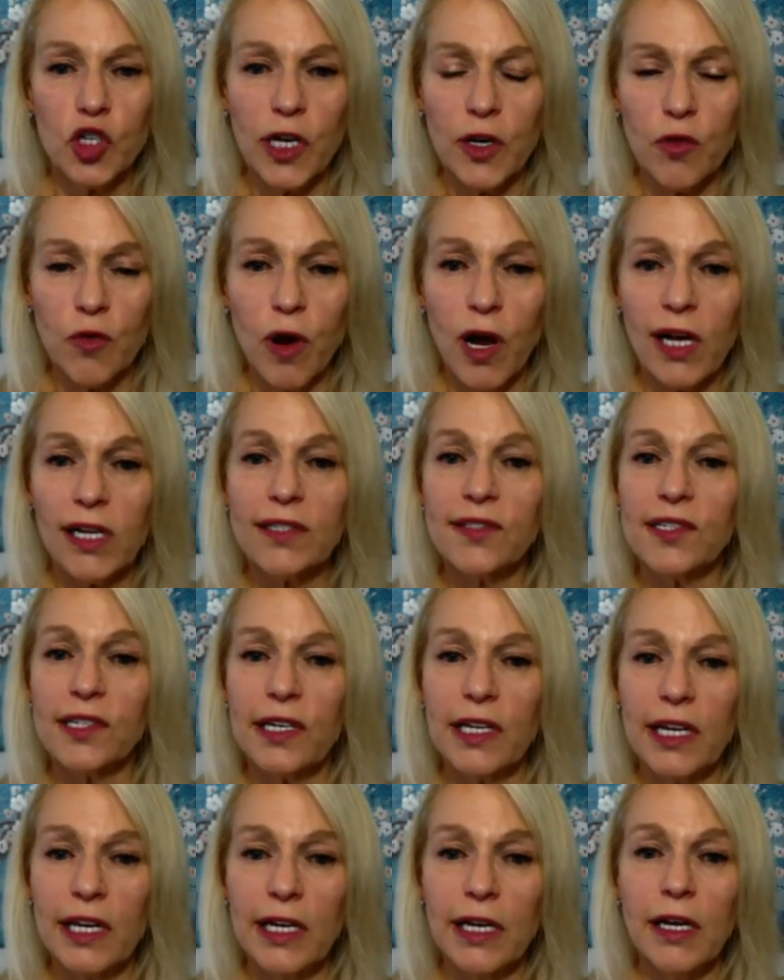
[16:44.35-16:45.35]

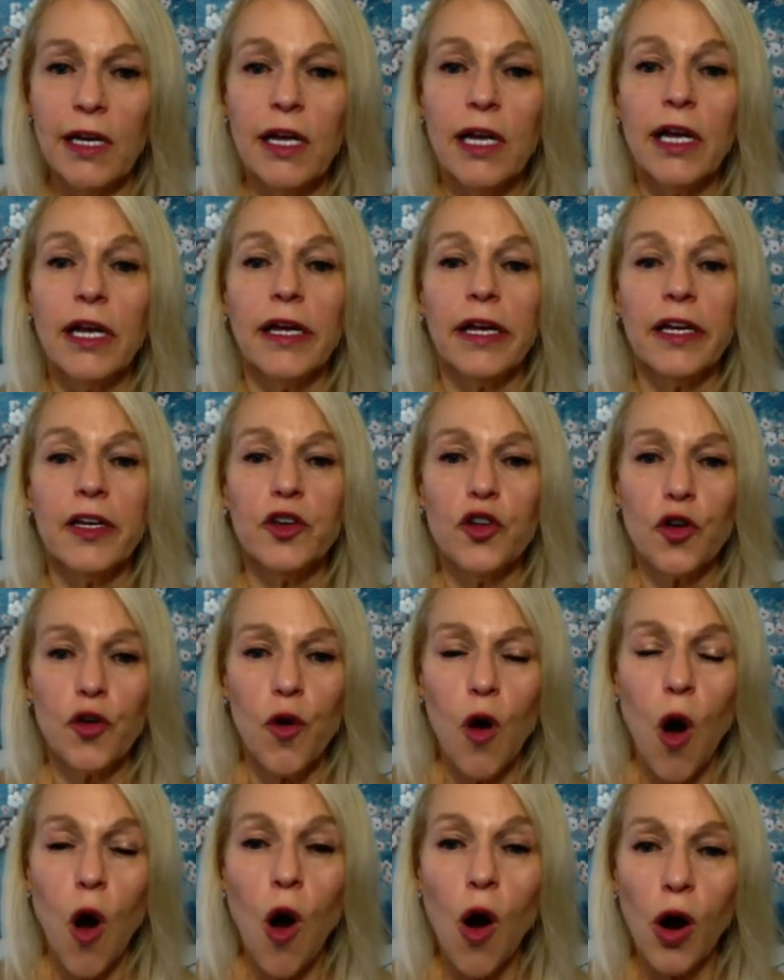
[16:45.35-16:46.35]
generosity in
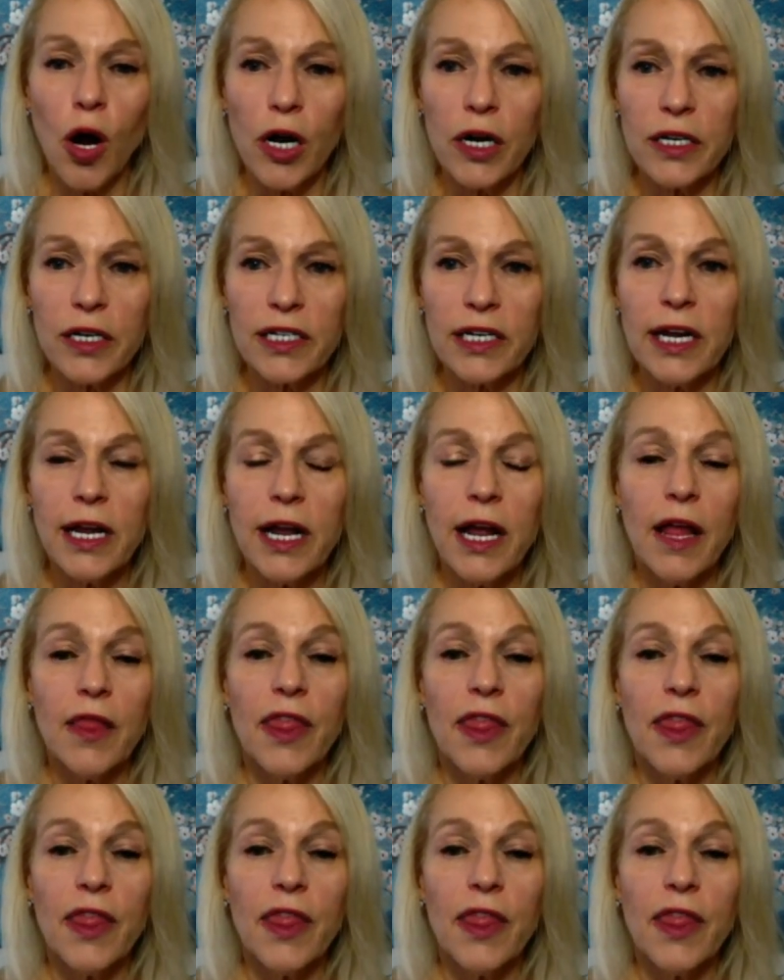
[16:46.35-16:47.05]
your heart